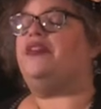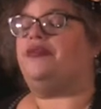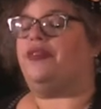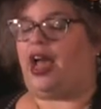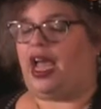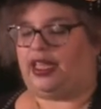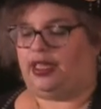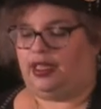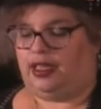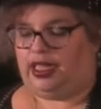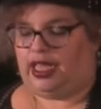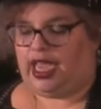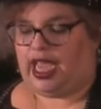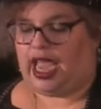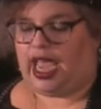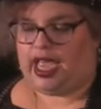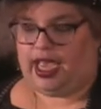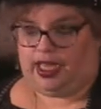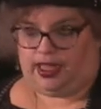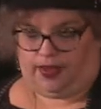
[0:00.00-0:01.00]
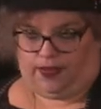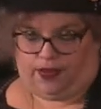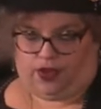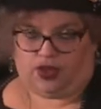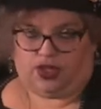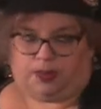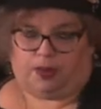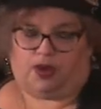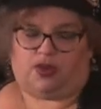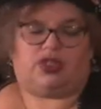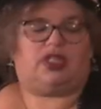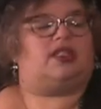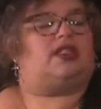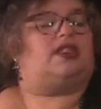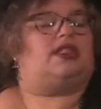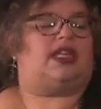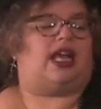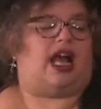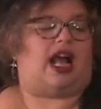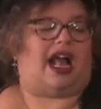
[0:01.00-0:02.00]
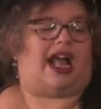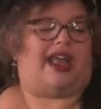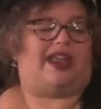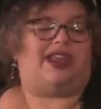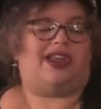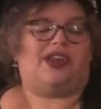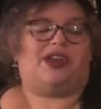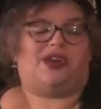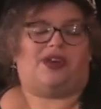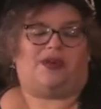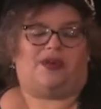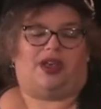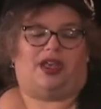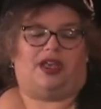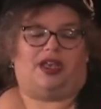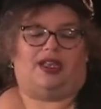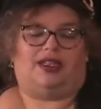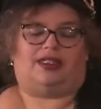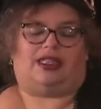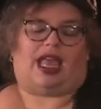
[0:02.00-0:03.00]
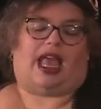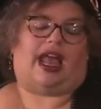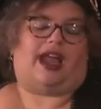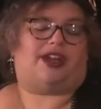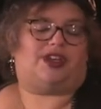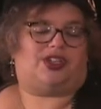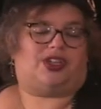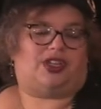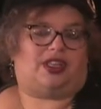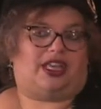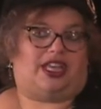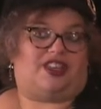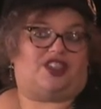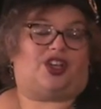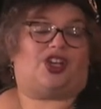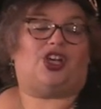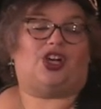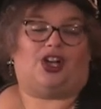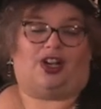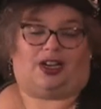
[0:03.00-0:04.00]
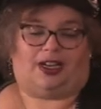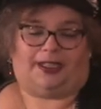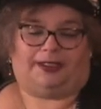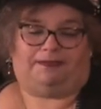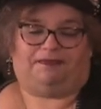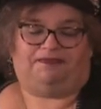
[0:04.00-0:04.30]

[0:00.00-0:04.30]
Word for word: violently and the first person to die was actually the cook.